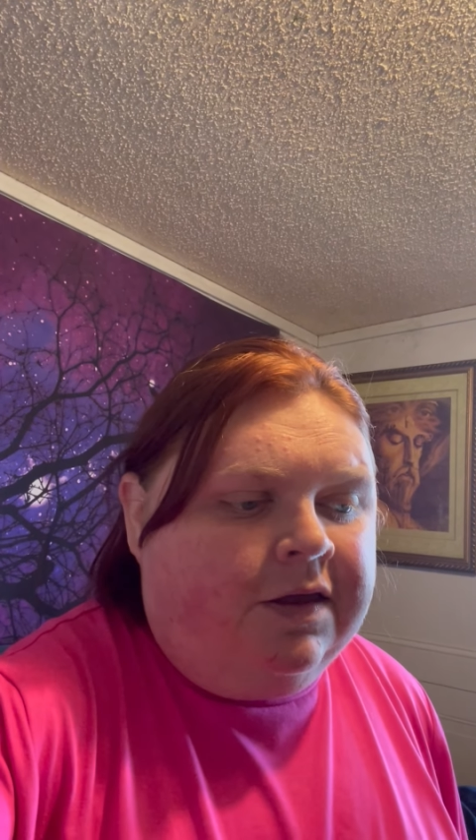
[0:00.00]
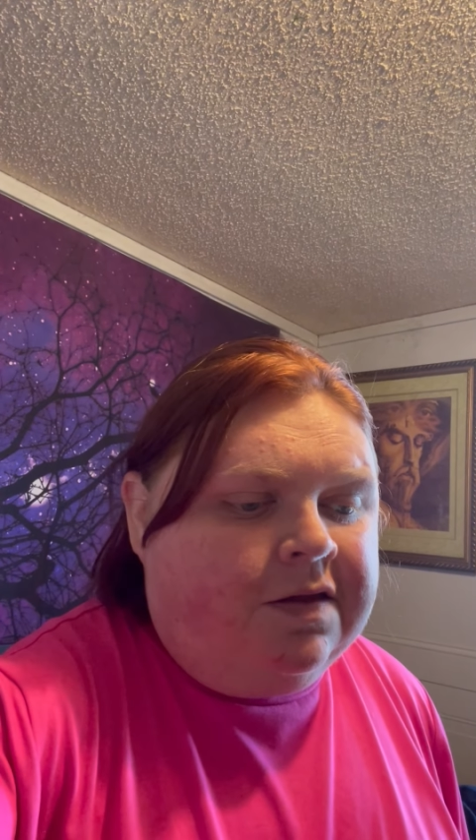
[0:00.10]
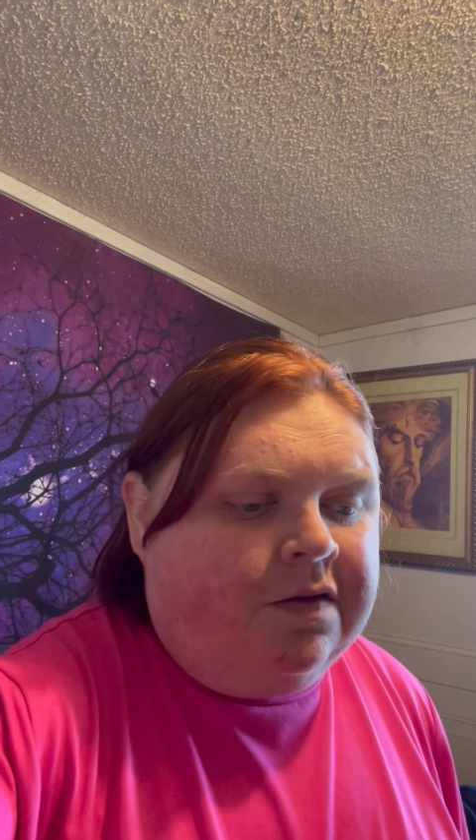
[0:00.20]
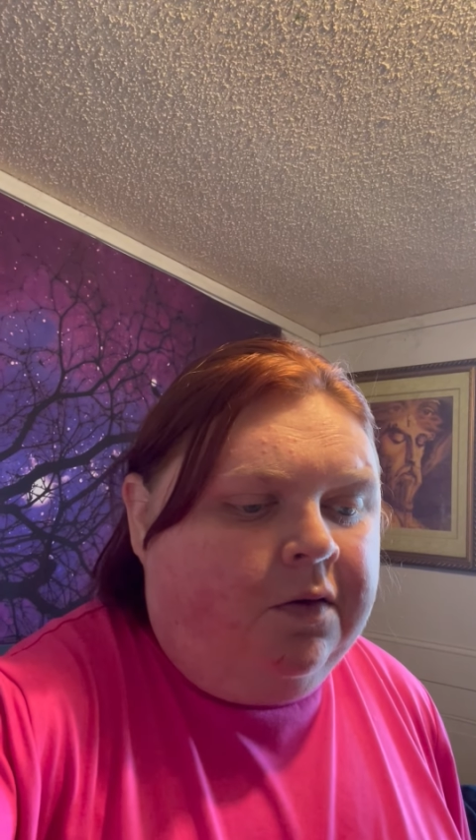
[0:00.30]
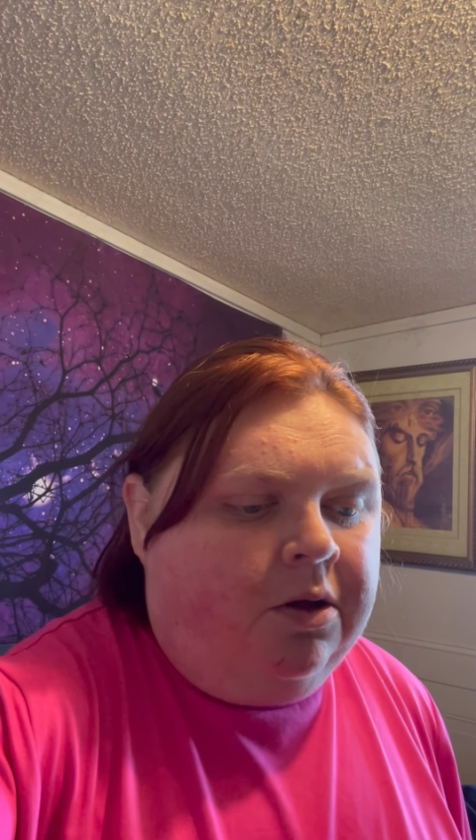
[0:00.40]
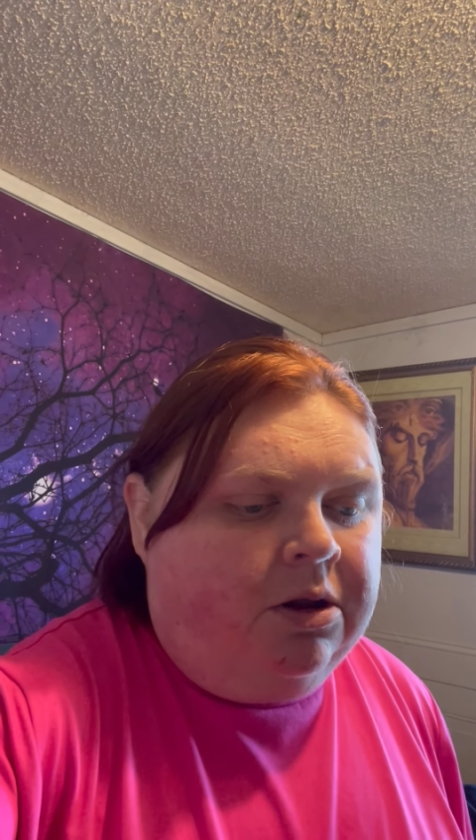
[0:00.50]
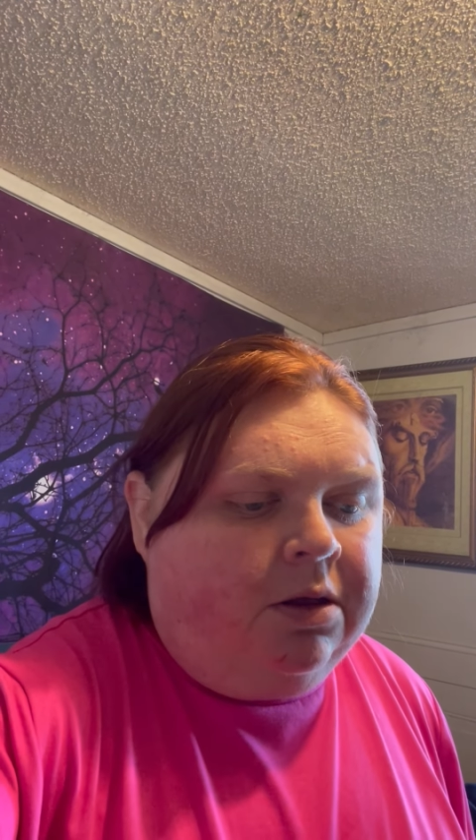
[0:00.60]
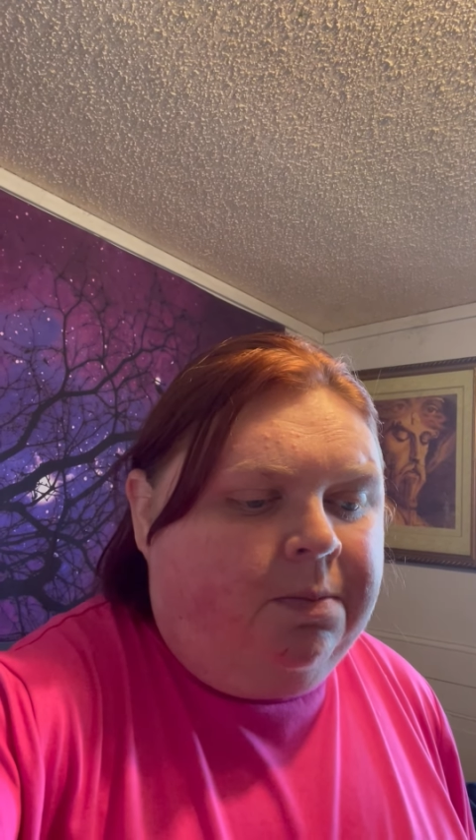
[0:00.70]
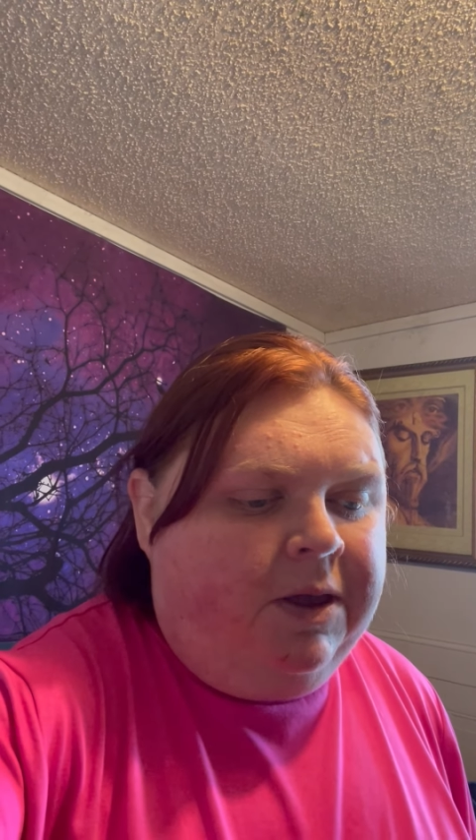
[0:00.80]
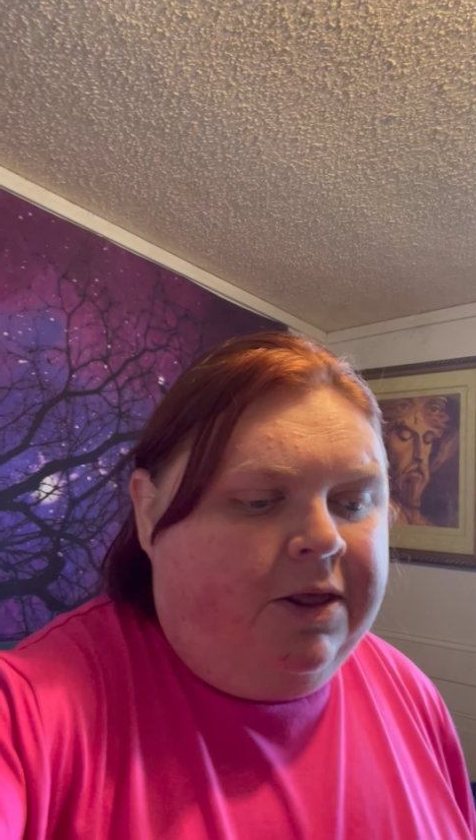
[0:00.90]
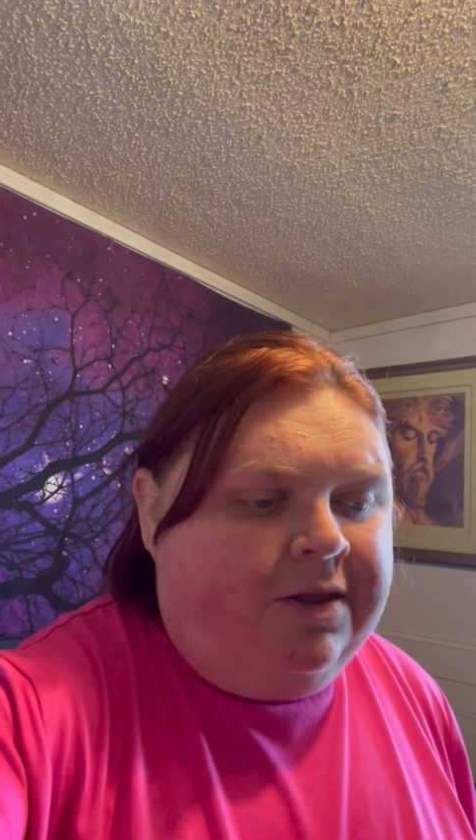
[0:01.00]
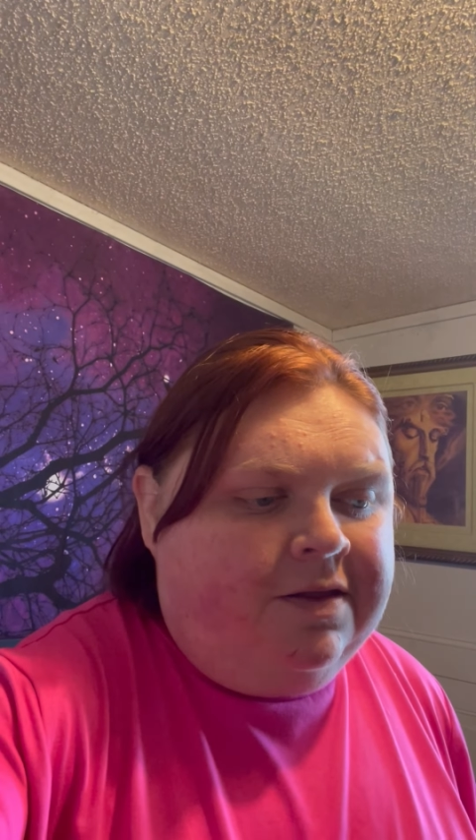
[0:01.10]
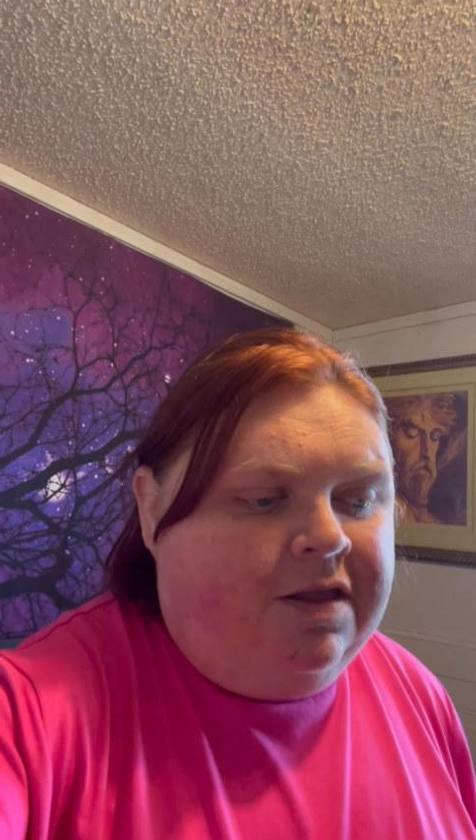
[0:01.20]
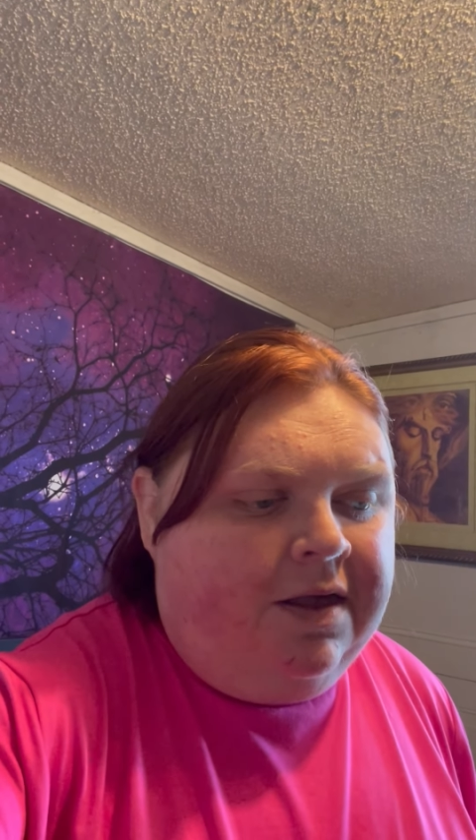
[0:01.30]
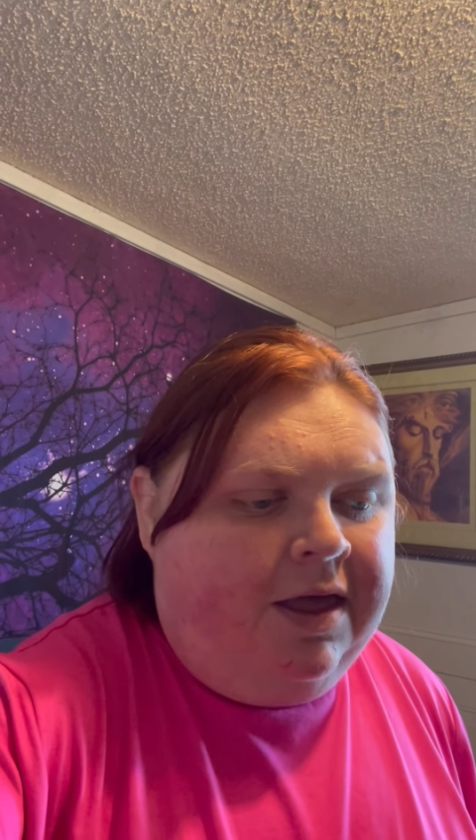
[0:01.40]
is gonna be the
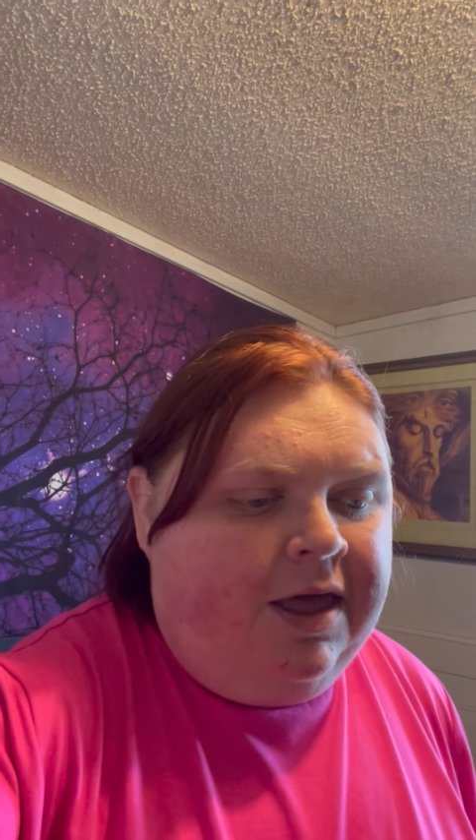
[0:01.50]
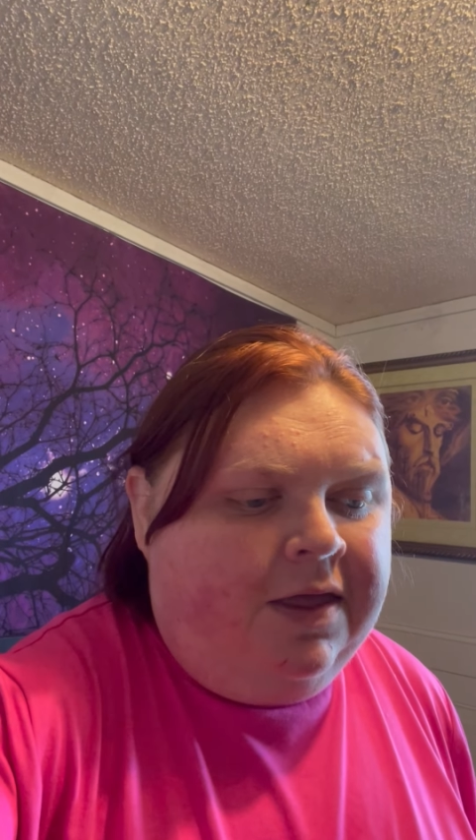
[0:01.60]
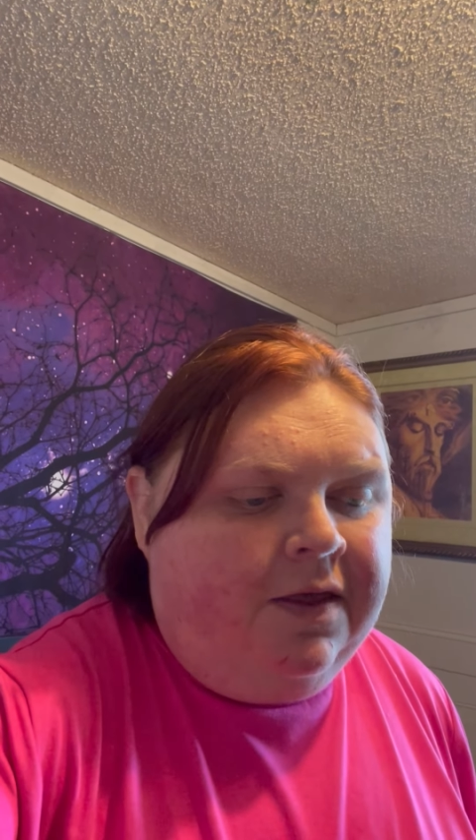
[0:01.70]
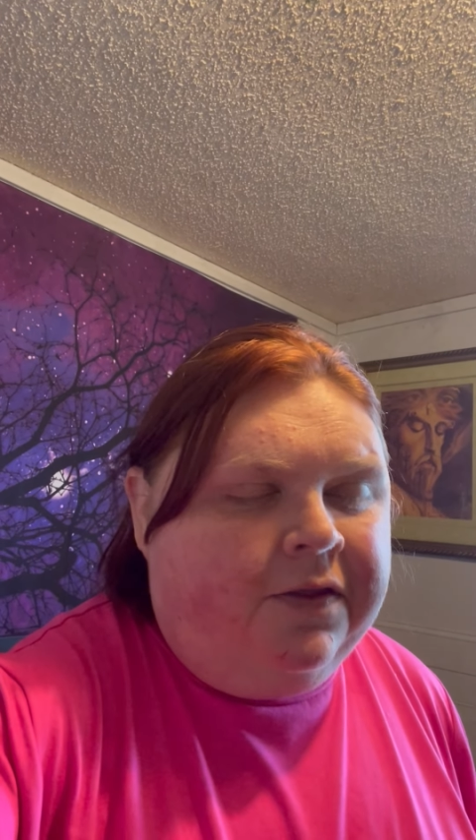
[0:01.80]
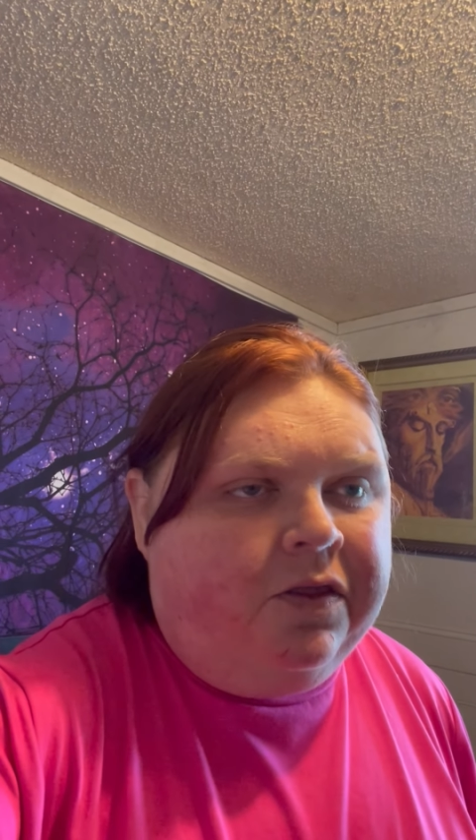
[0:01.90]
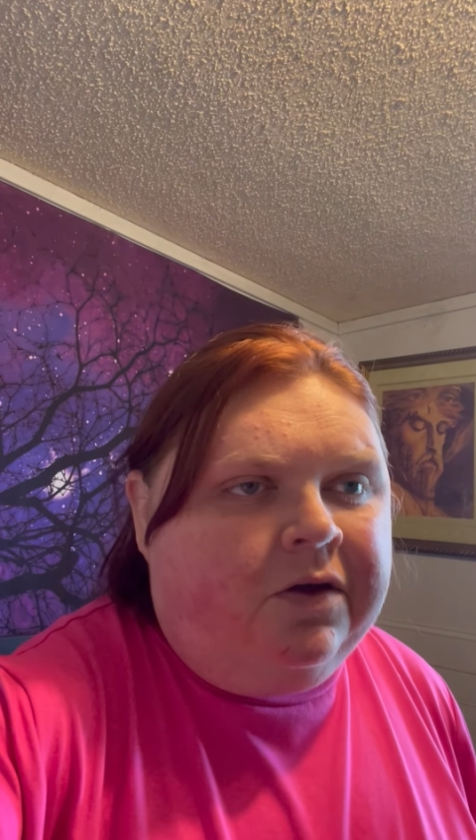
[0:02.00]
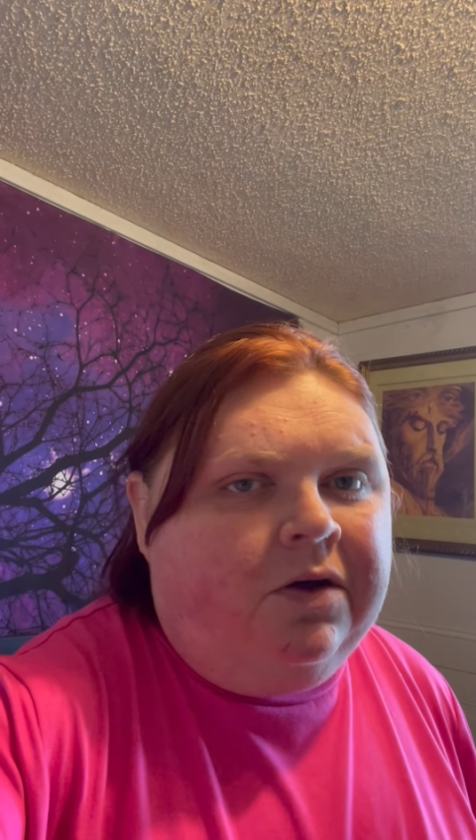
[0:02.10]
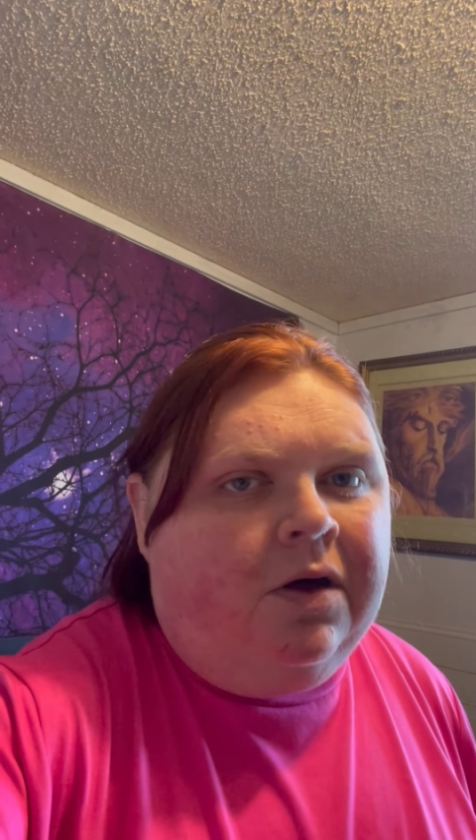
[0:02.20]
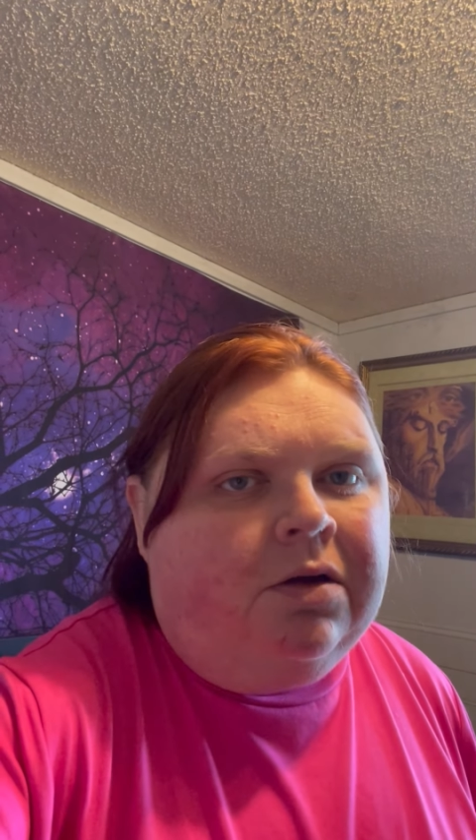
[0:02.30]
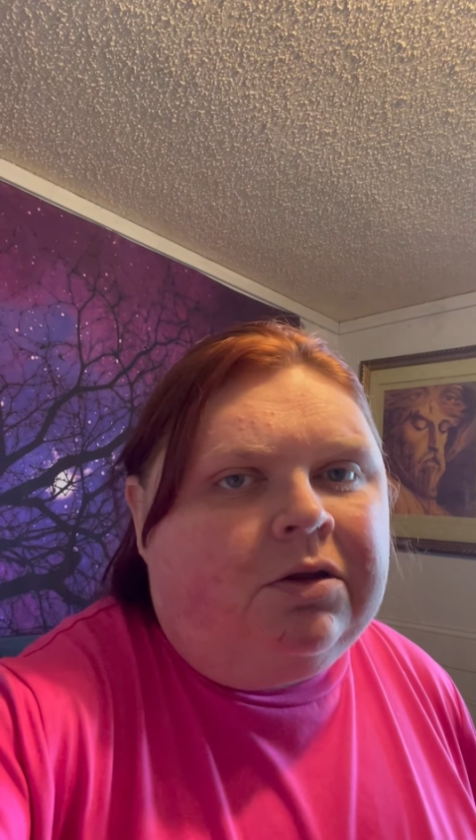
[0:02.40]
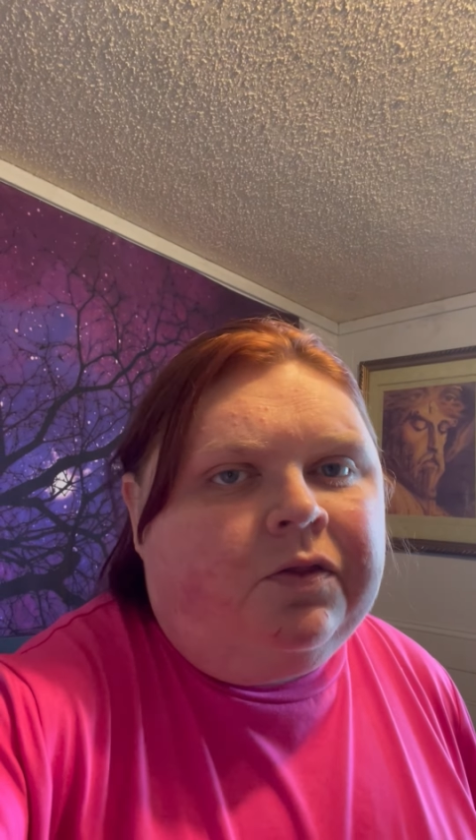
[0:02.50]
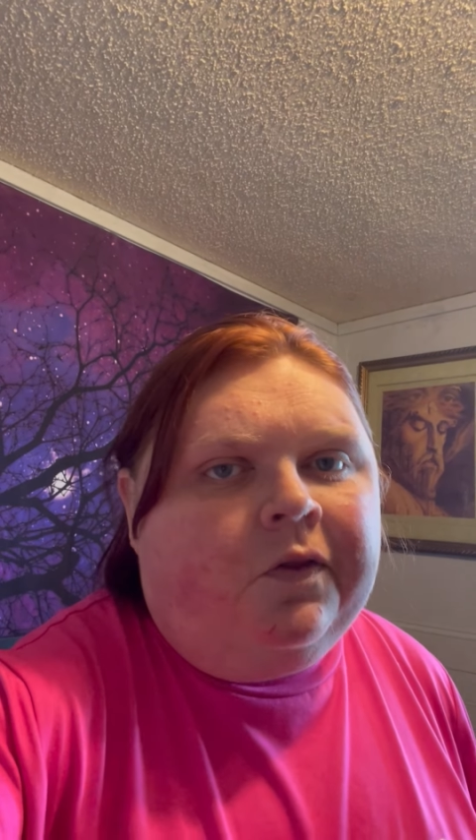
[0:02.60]
day that they're gonna